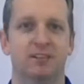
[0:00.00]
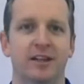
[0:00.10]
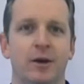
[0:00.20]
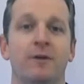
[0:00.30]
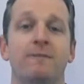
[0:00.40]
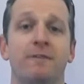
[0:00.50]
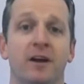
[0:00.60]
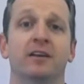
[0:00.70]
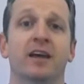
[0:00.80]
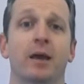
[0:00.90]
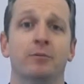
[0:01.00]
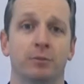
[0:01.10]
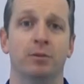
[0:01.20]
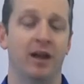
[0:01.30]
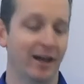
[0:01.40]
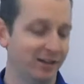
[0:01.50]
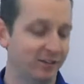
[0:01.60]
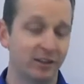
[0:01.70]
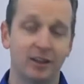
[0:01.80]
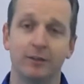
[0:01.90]
Now, a fun game to play
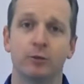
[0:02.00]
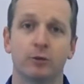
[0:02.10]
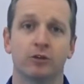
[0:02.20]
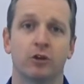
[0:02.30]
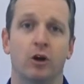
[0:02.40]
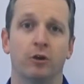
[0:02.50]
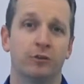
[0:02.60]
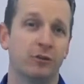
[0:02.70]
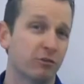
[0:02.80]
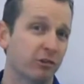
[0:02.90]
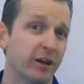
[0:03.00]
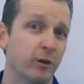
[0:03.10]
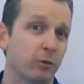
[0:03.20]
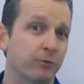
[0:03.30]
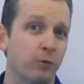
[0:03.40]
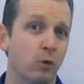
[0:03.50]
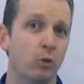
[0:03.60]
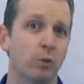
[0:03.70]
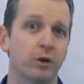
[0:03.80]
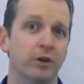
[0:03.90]
is to give your child 3 or
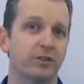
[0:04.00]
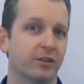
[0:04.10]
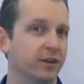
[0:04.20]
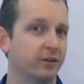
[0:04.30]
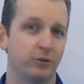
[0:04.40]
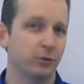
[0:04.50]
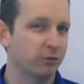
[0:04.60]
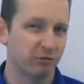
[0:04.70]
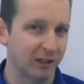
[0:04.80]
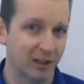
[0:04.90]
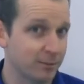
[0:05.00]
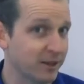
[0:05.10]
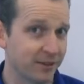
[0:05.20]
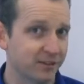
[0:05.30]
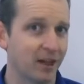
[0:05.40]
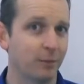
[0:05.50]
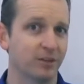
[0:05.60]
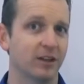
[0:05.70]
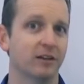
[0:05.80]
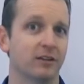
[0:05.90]
4 words that shouldn't really be in the same
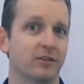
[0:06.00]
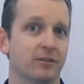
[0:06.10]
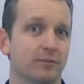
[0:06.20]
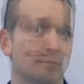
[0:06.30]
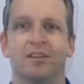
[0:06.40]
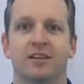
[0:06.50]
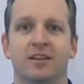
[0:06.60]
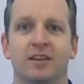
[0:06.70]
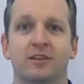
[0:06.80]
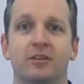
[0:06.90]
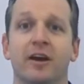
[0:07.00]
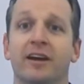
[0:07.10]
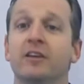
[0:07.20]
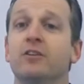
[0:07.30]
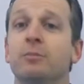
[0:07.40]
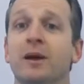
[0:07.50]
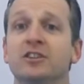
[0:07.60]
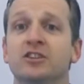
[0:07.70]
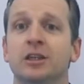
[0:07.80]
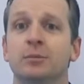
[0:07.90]
sentence. Things like a
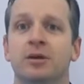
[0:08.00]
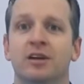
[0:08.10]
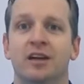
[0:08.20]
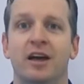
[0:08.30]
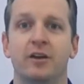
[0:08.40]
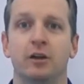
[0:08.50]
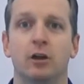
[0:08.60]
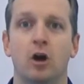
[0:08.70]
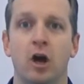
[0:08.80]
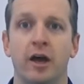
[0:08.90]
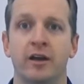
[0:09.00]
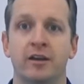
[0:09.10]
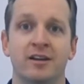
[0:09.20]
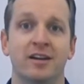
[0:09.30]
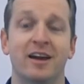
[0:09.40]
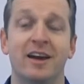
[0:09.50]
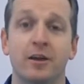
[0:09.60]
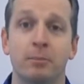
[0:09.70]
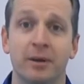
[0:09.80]
spaceship and a lion and a